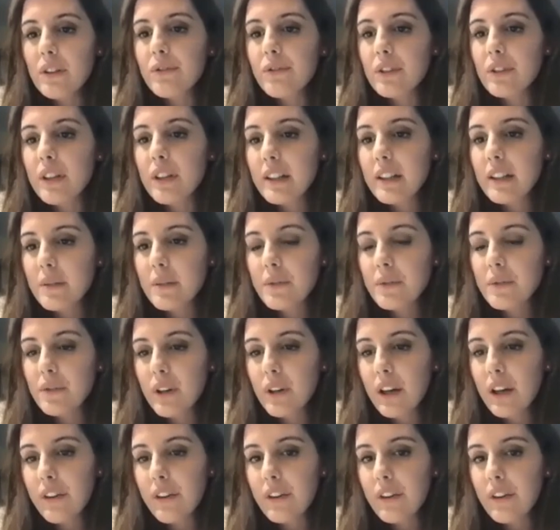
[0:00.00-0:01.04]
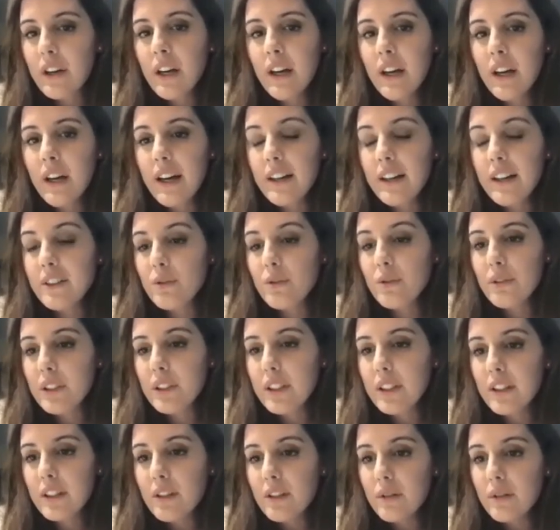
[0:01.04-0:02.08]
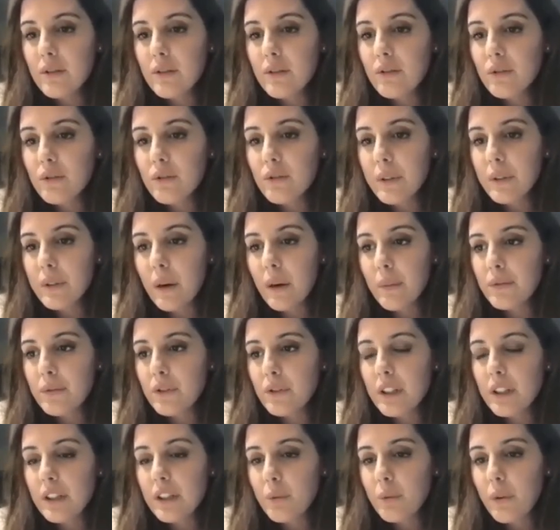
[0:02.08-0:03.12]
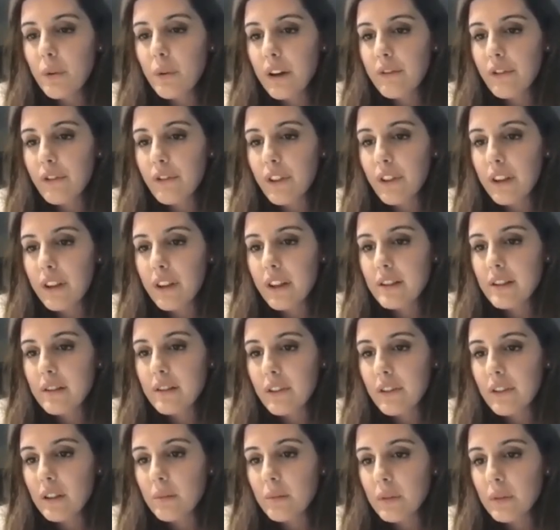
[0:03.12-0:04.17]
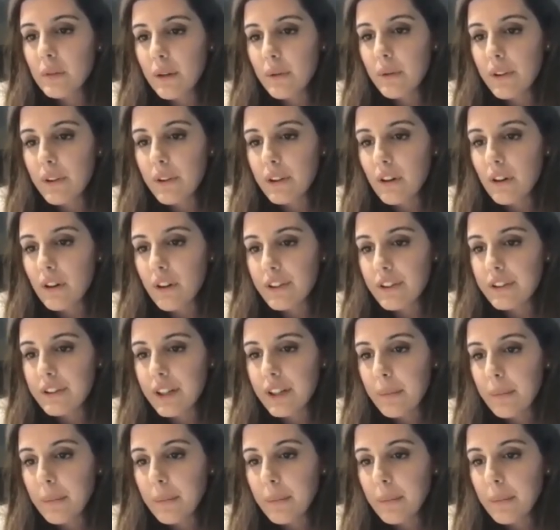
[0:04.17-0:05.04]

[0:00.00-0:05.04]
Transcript: items together, and you really need to be up to date with everything that's available out there all the time.